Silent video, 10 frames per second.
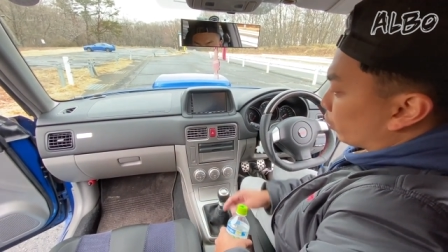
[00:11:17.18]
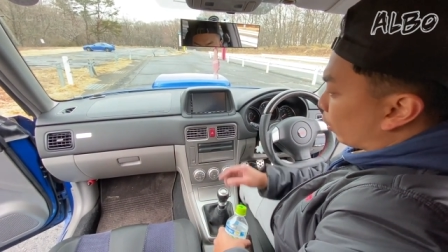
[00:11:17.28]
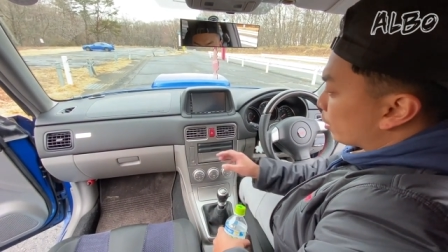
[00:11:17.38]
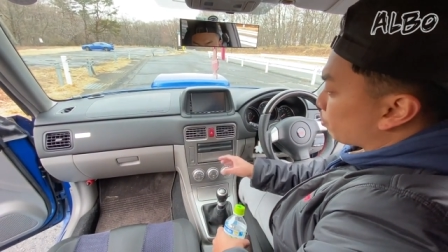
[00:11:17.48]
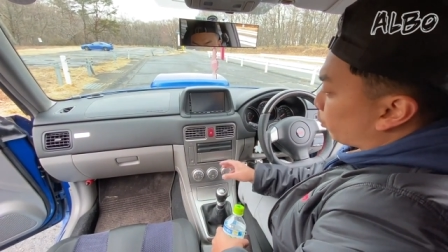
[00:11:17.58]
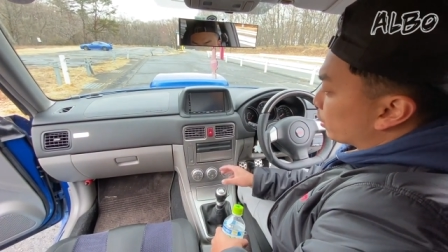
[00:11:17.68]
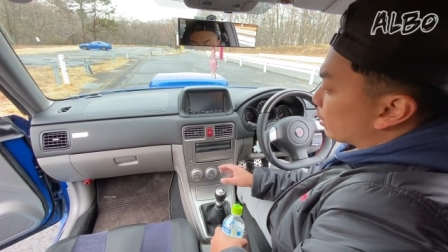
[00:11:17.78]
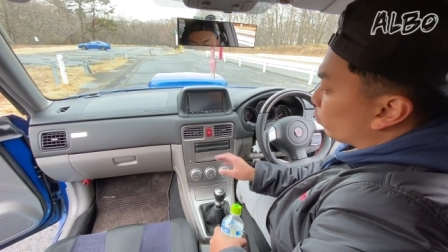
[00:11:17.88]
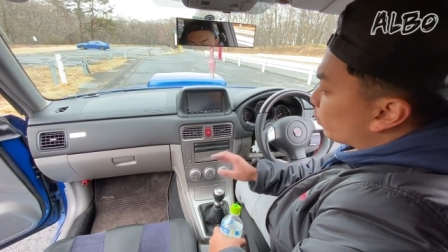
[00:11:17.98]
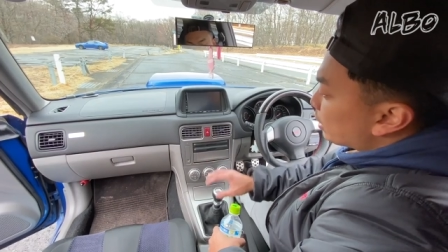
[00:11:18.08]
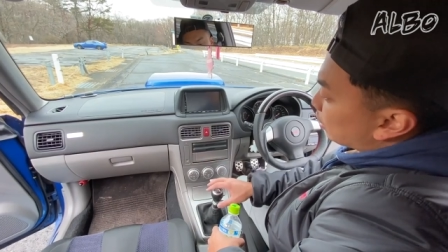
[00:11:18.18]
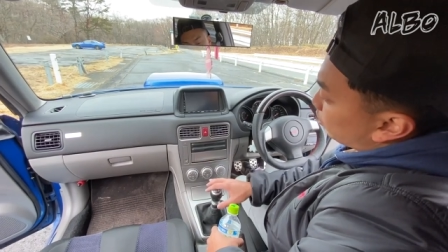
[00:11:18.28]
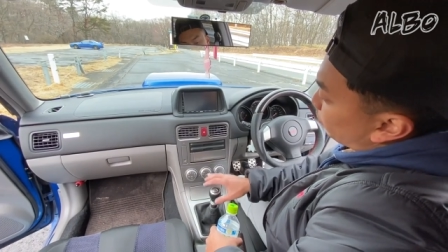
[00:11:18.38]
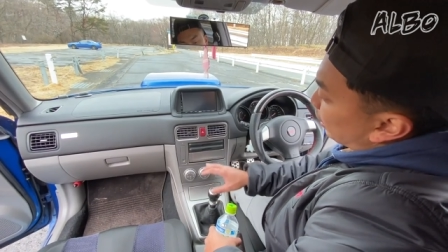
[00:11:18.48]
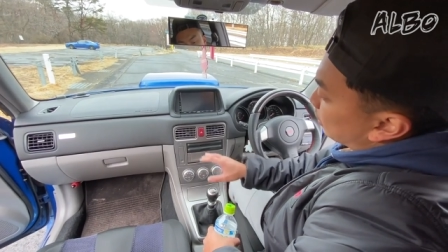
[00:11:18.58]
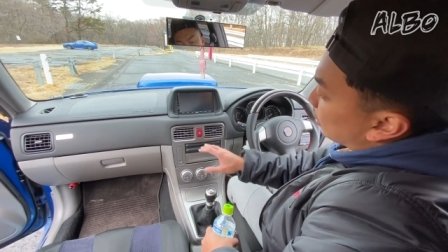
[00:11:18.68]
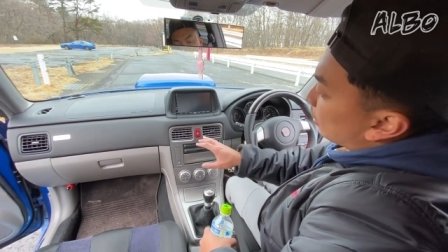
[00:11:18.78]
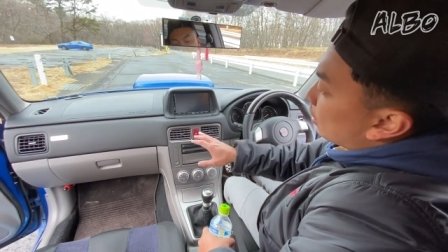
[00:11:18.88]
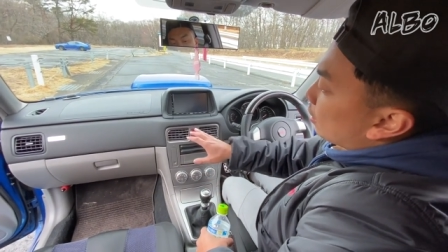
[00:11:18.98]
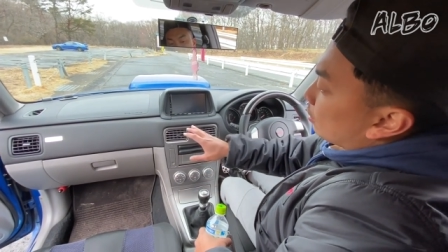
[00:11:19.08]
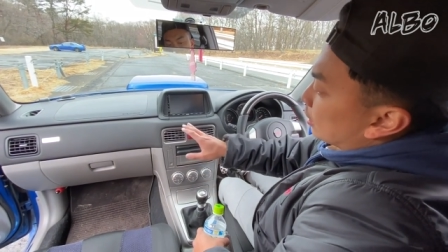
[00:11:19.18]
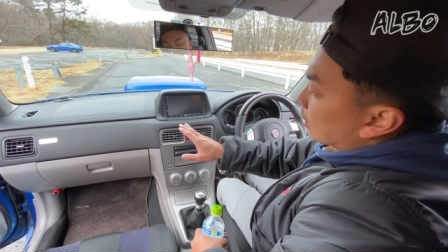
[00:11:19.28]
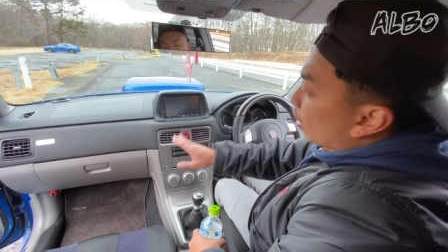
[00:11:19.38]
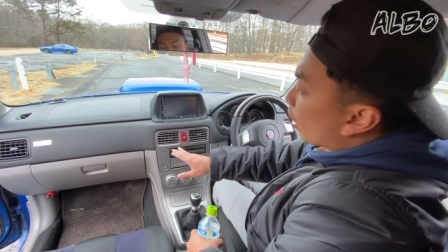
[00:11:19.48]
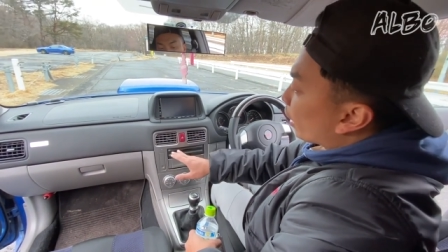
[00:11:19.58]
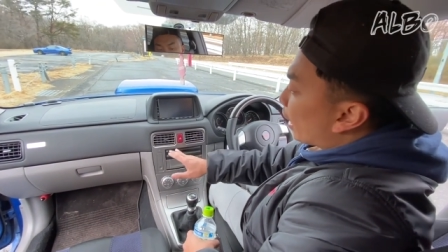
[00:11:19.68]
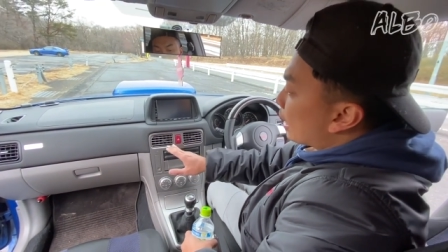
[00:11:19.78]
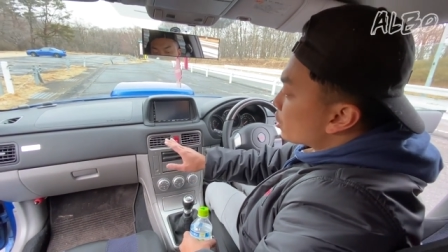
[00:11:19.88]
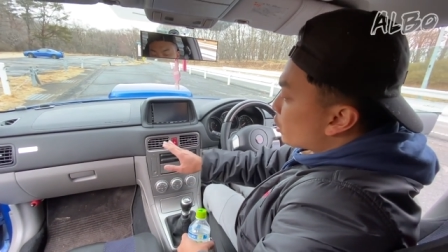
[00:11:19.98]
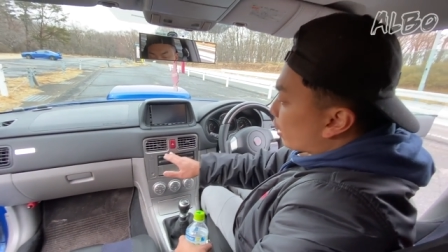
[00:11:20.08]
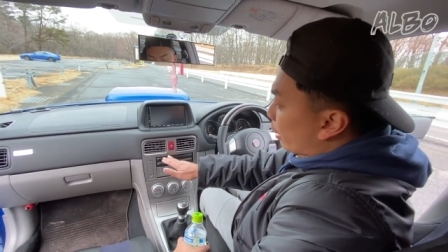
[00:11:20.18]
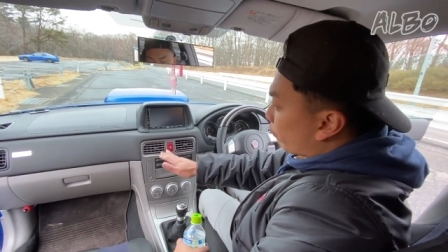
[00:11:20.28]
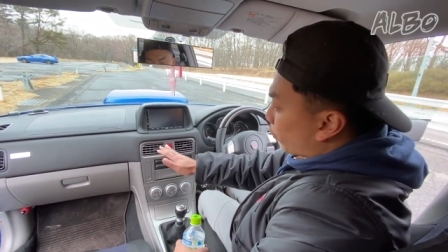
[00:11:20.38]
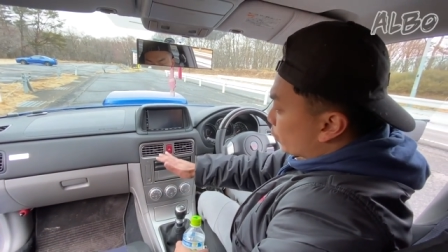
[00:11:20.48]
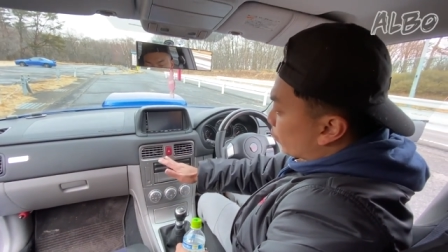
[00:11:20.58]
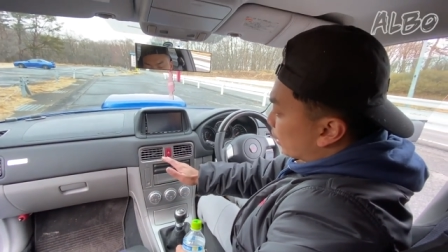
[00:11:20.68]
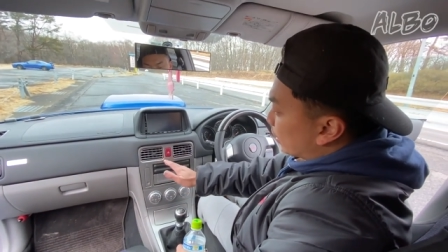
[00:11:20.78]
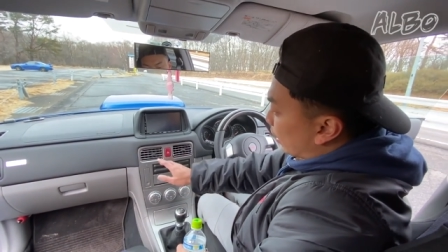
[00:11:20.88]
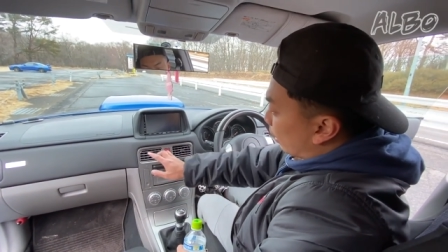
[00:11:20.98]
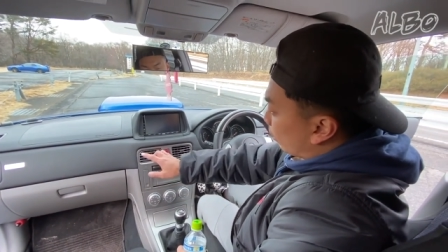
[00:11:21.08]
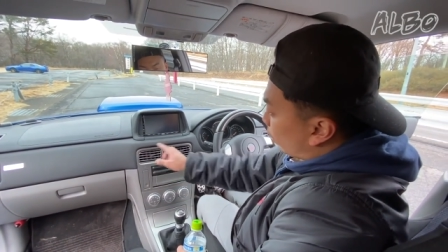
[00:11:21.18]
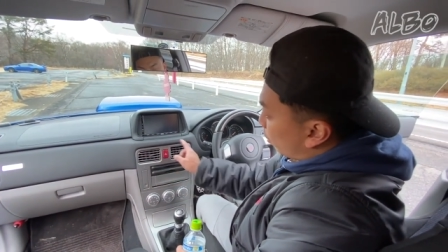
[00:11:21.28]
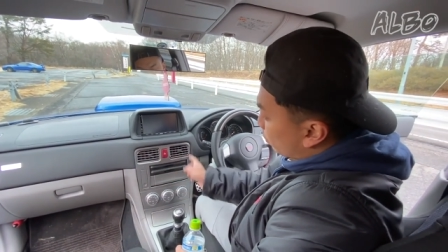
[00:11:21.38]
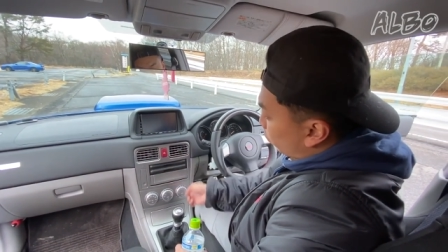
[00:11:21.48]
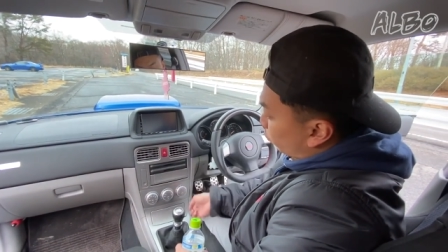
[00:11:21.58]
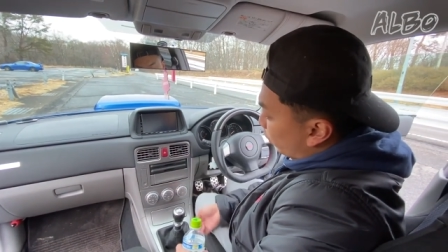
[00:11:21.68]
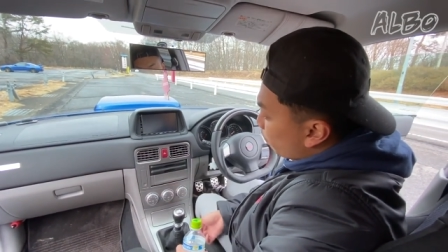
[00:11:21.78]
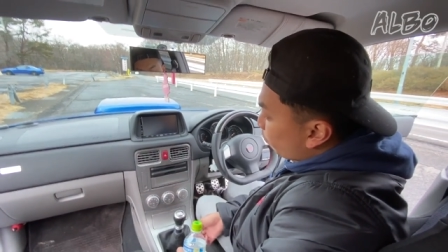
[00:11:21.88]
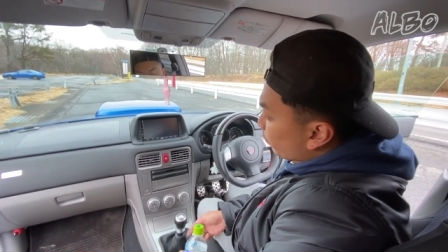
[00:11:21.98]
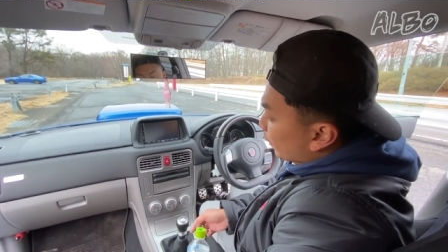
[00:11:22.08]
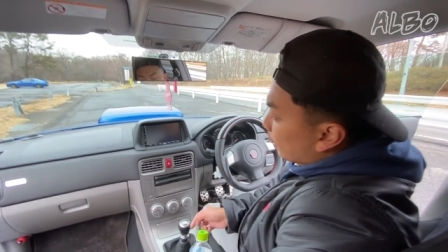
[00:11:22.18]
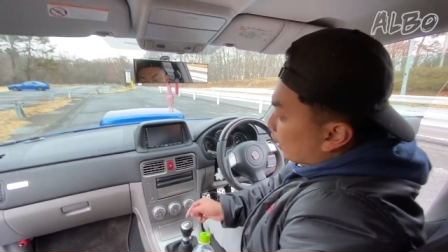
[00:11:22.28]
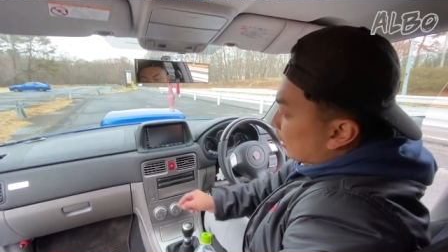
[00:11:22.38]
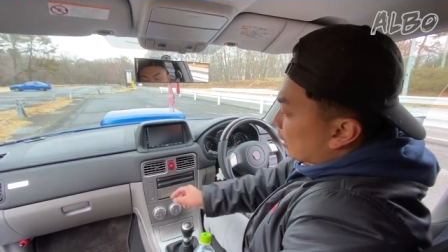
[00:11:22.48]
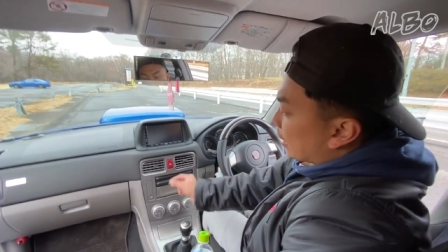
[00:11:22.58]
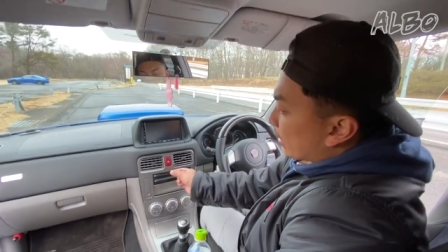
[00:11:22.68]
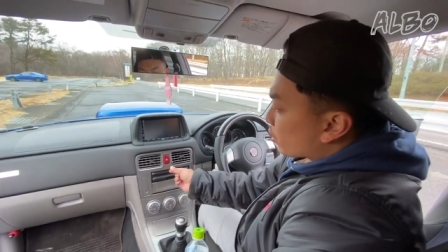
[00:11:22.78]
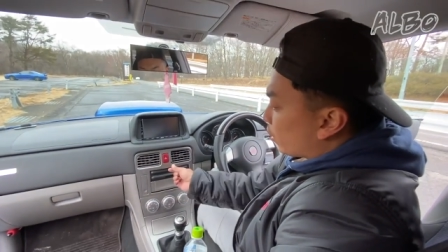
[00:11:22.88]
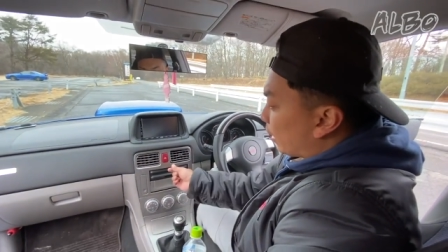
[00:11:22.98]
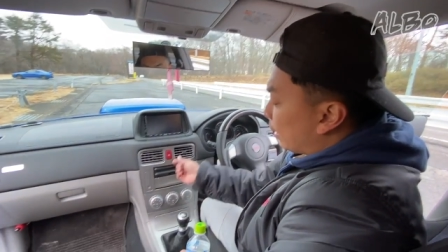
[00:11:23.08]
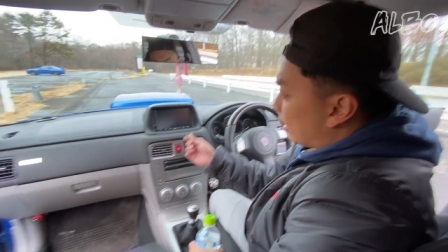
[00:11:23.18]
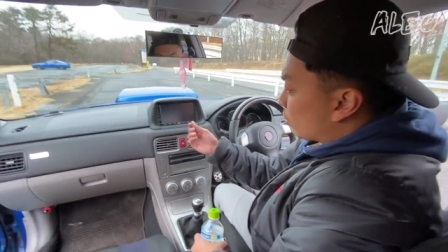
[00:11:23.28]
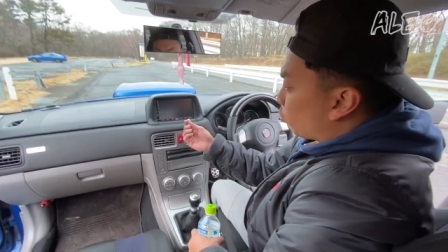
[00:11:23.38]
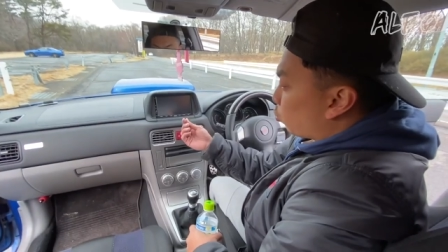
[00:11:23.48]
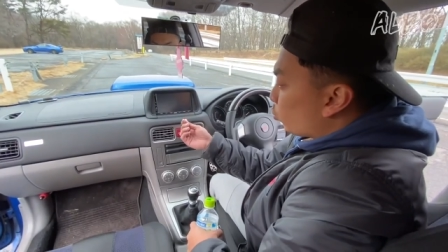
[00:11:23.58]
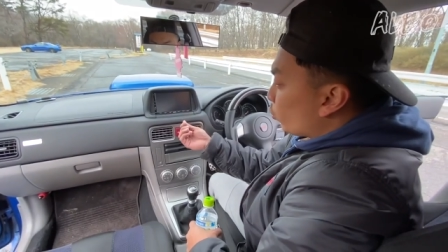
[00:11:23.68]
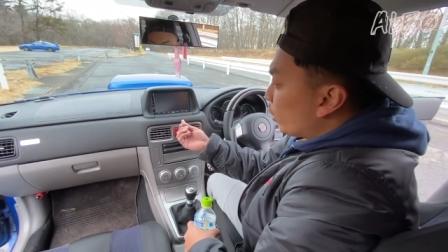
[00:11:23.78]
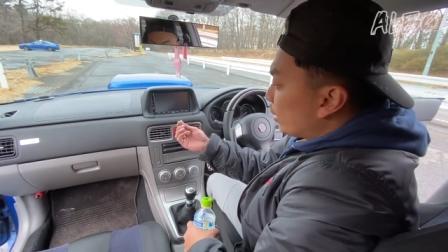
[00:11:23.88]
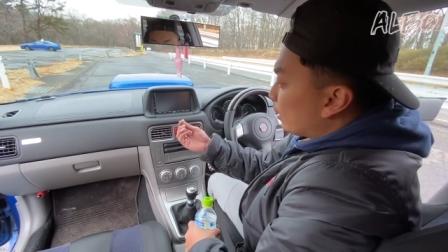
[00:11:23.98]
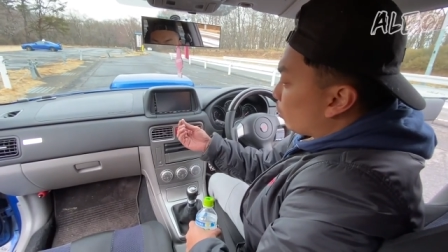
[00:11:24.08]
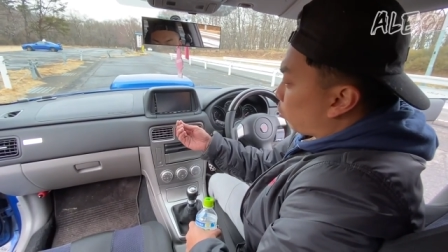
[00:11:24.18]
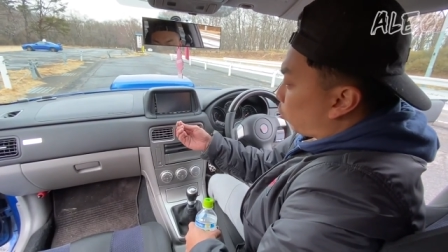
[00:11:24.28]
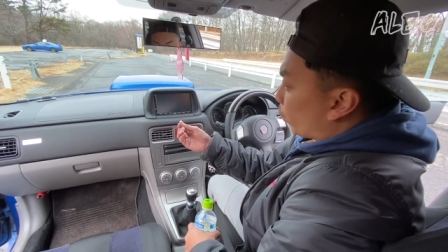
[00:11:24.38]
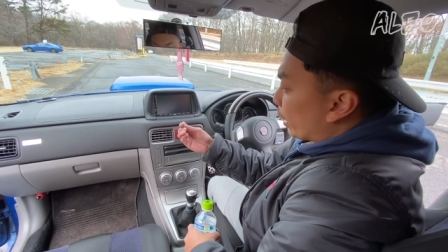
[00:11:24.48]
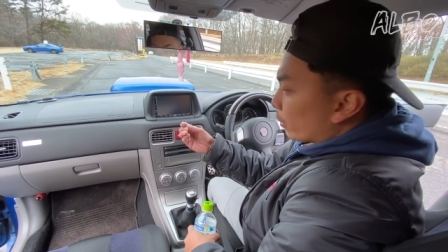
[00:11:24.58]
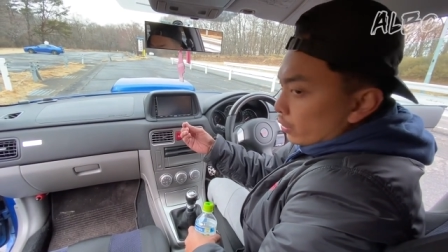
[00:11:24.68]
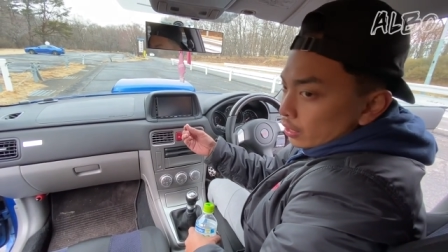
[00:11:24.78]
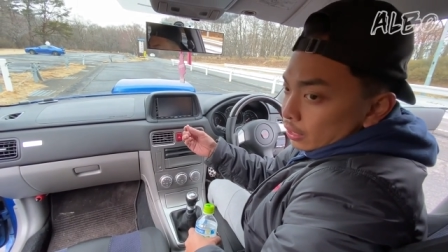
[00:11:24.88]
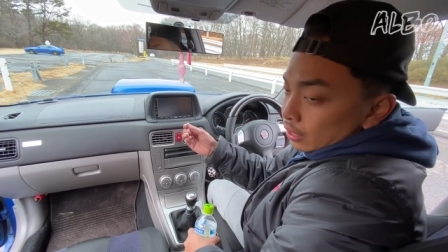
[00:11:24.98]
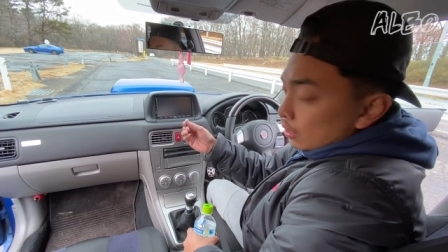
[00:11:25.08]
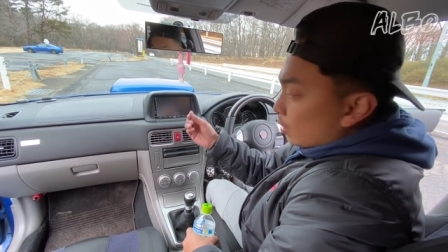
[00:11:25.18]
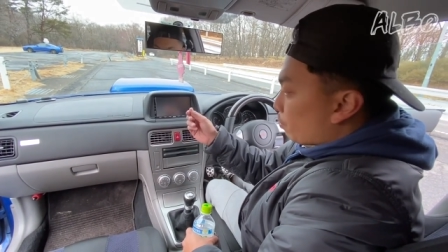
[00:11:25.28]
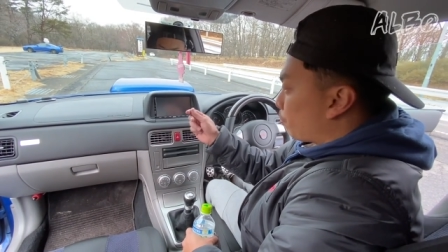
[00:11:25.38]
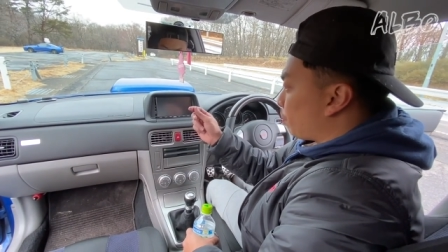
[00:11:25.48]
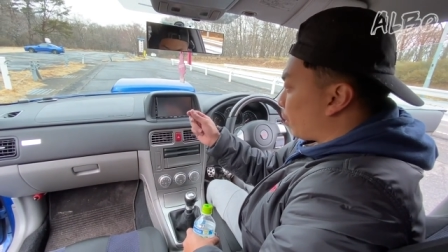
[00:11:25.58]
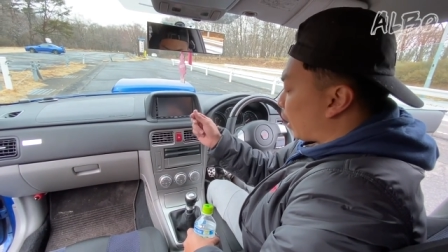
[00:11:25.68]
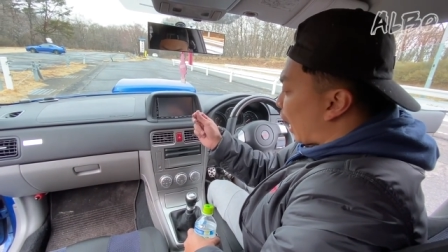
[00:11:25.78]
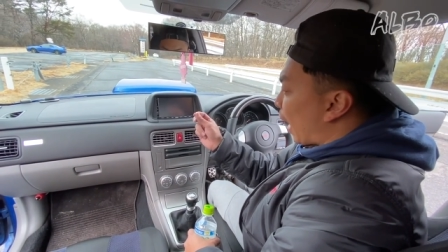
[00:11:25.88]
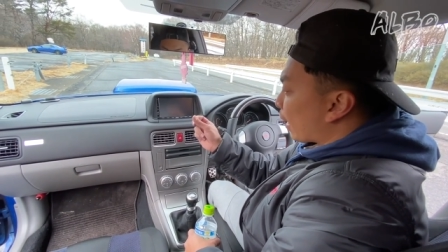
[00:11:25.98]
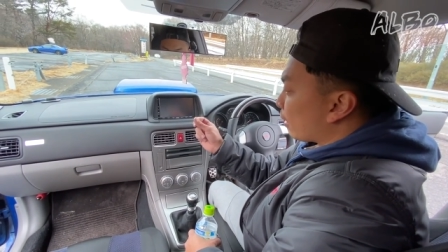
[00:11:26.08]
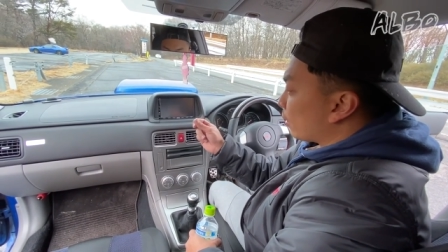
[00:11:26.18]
Crossports. And the reason is because the stock SG9 Forester STi console trim is actually this really weird black